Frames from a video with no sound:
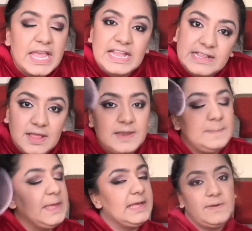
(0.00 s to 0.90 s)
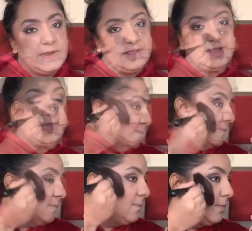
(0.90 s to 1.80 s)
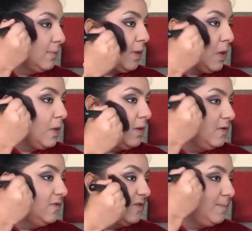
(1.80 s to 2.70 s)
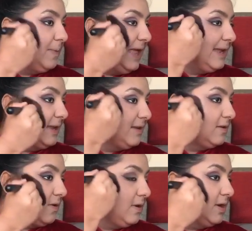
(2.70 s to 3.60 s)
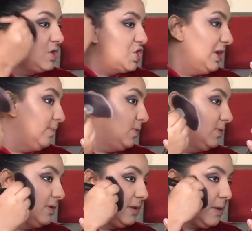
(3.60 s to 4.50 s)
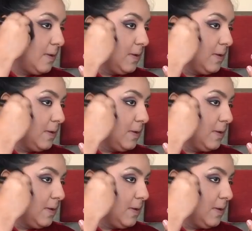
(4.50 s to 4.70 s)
it's gonna be crazy. Just blend it on our cheekbones.